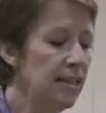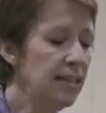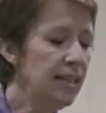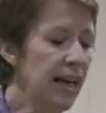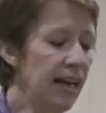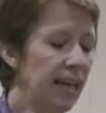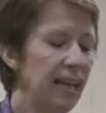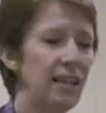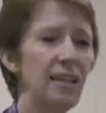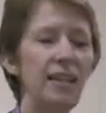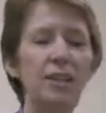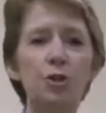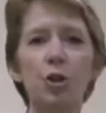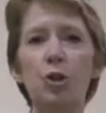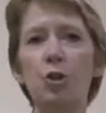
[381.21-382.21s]
Second
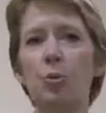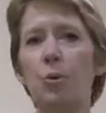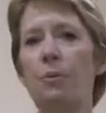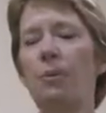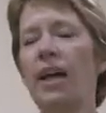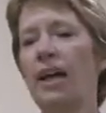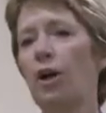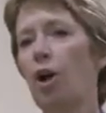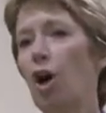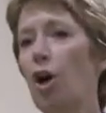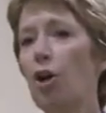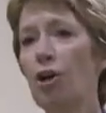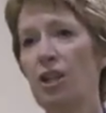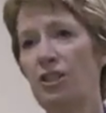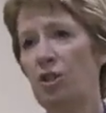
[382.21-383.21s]
is you
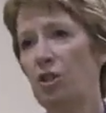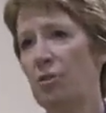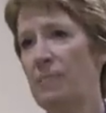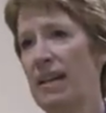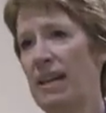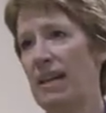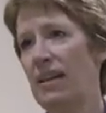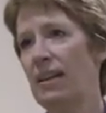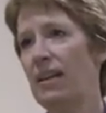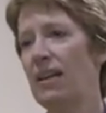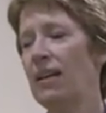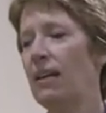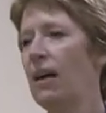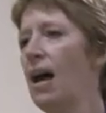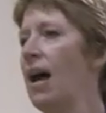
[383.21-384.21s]
encouraged me.
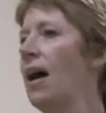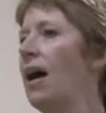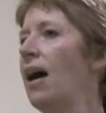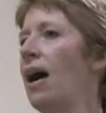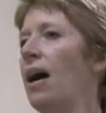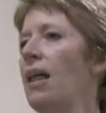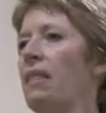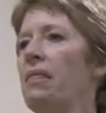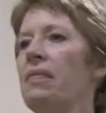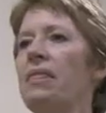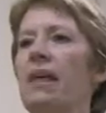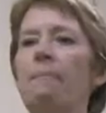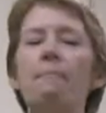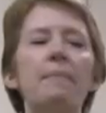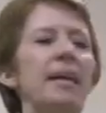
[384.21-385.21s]

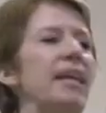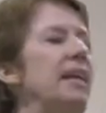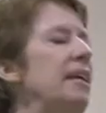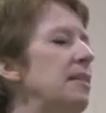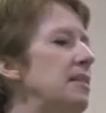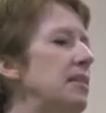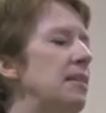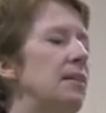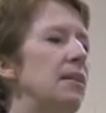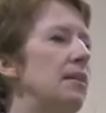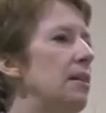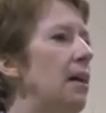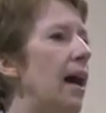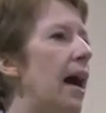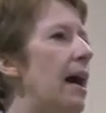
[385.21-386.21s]
The minute,
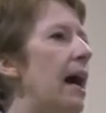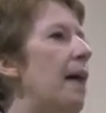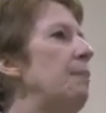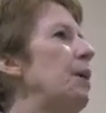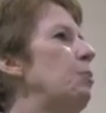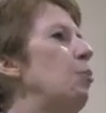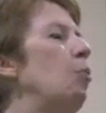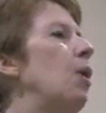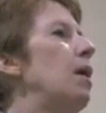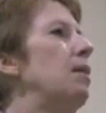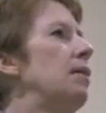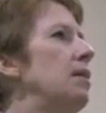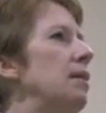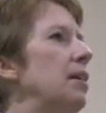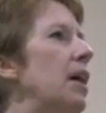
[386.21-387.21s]

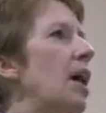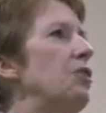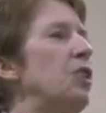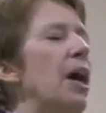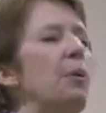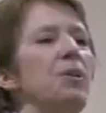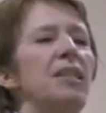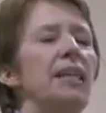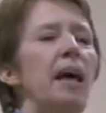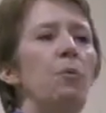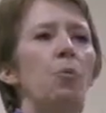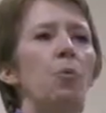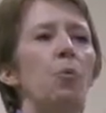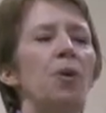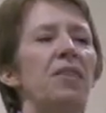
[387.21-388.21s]
I would say
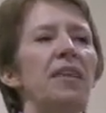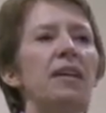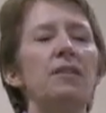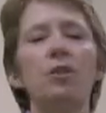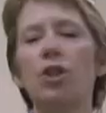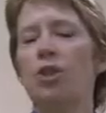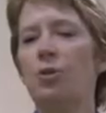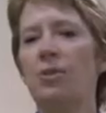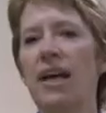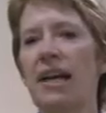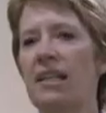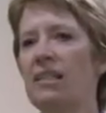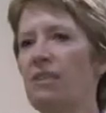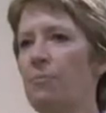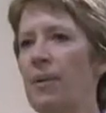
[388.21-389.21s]
within 2
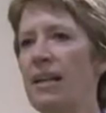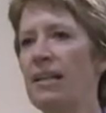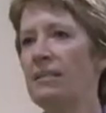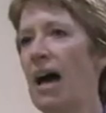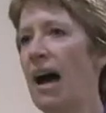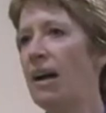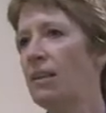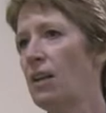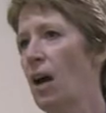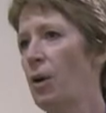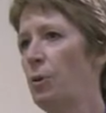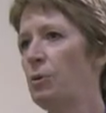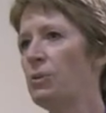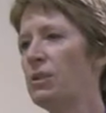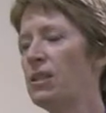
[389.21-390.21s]
days of being
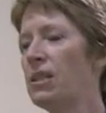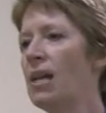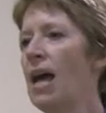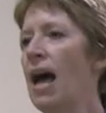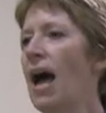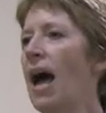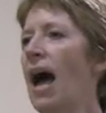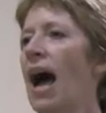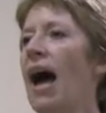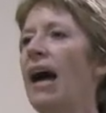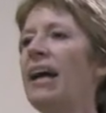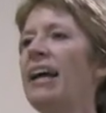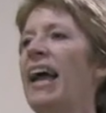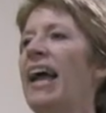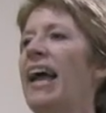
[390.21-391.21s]
diagnosed,
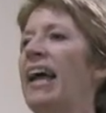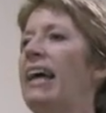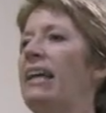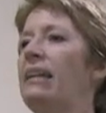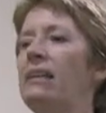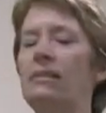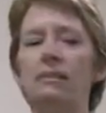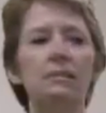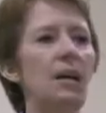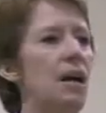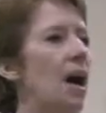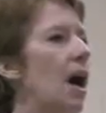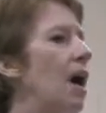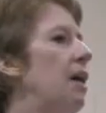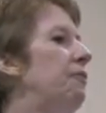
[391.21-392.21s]
I had
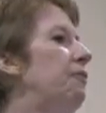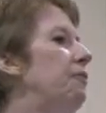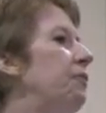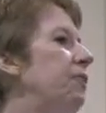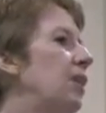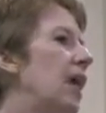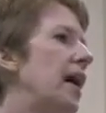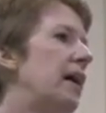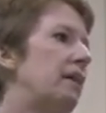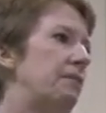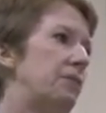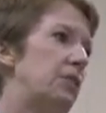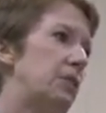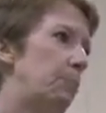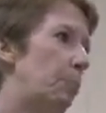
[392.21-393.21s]
a flood of
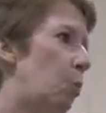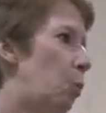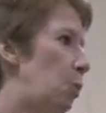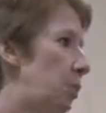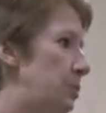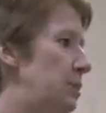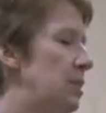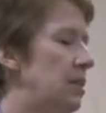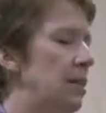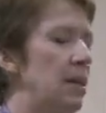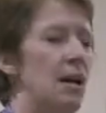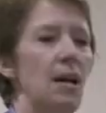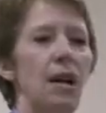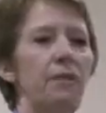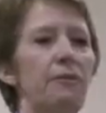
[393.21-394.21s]
support
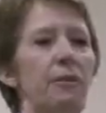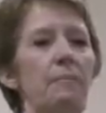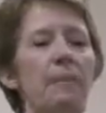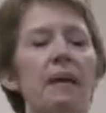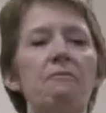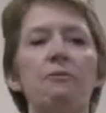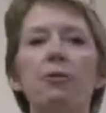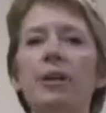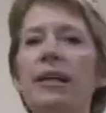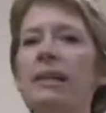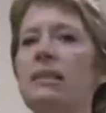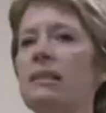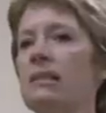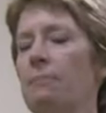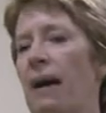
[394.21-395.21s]
from my
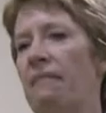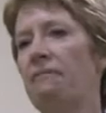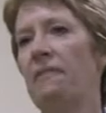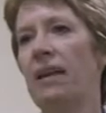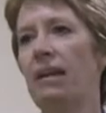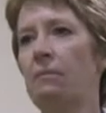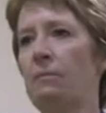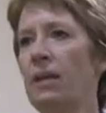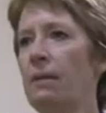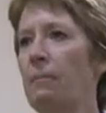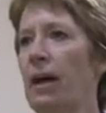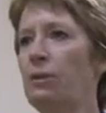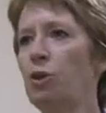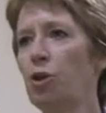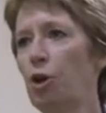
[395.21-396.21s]
friends, my family,
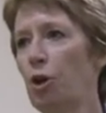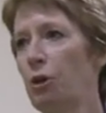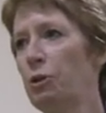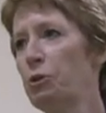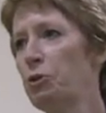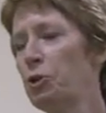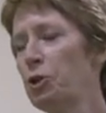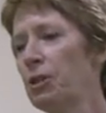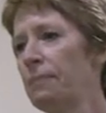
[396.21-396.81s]
my church,